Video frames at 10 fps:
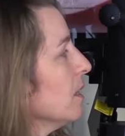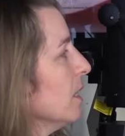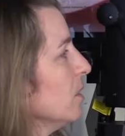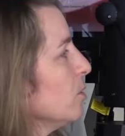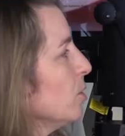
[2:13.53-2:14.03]

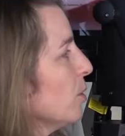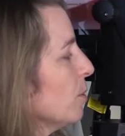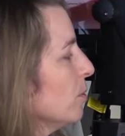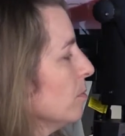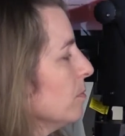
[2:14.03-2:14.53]
These
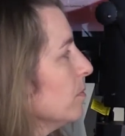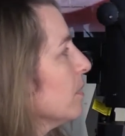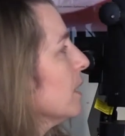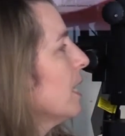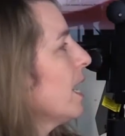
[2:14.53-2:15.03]
two,
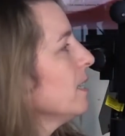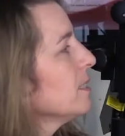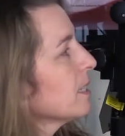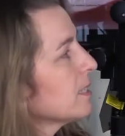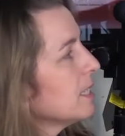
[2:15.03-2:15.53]
the
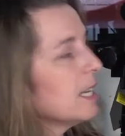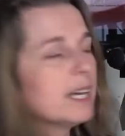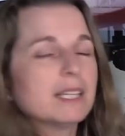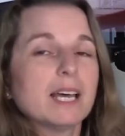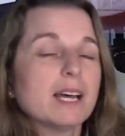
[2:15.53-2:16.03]
A60
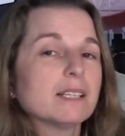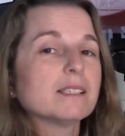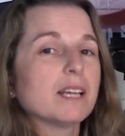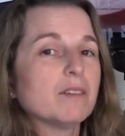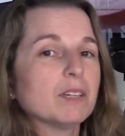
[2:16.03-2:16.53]
and the
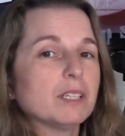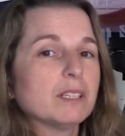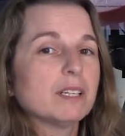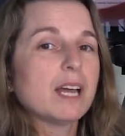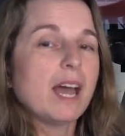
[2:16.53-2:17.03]
S7,
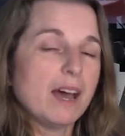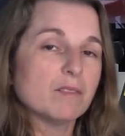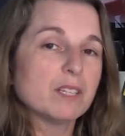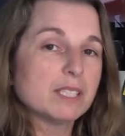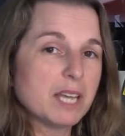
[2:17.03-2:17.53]

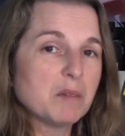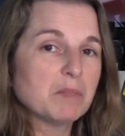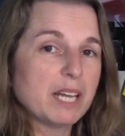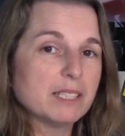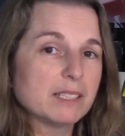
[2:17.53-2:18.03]
have the
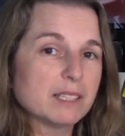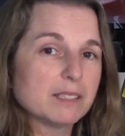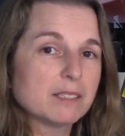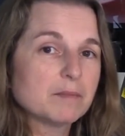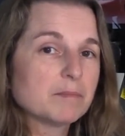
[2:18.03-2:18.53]
same
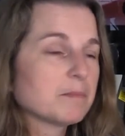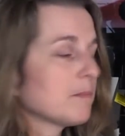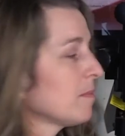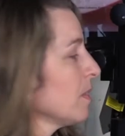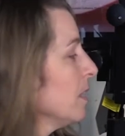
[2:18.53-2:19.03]
lenses.
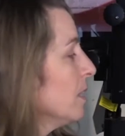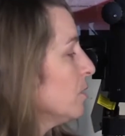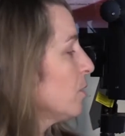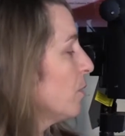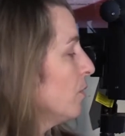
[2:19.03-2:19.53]

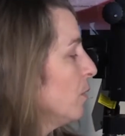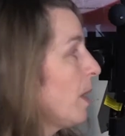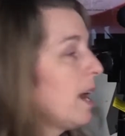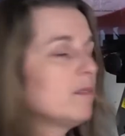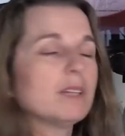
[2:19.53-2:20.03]
So if you
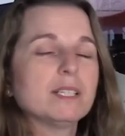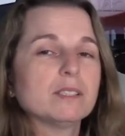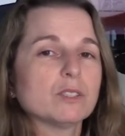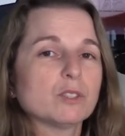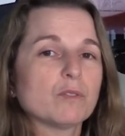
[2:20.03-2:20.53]
have
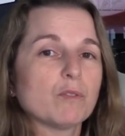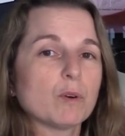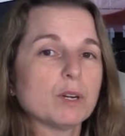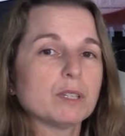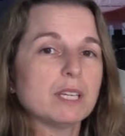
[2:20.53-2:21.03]
lenses
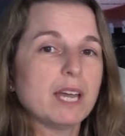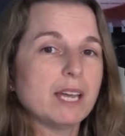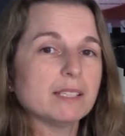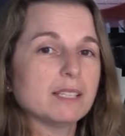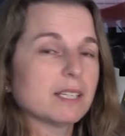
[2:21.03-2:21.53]
for the
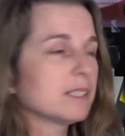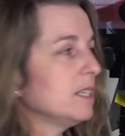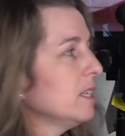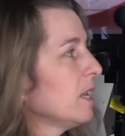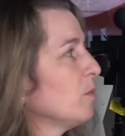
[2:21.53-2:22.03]

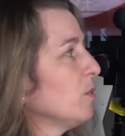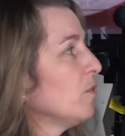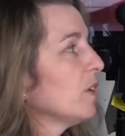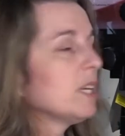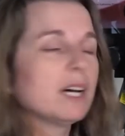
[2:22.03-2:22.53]
A60, they would
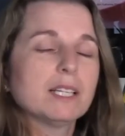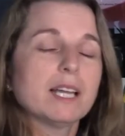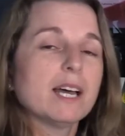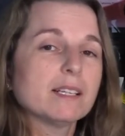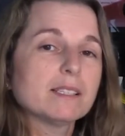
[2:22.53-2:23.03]
fit on
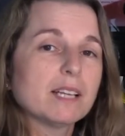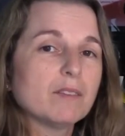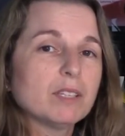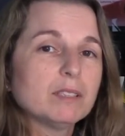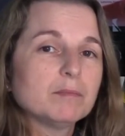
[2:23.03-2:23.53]
the
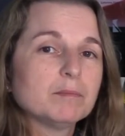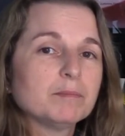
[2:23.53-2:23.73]
S7.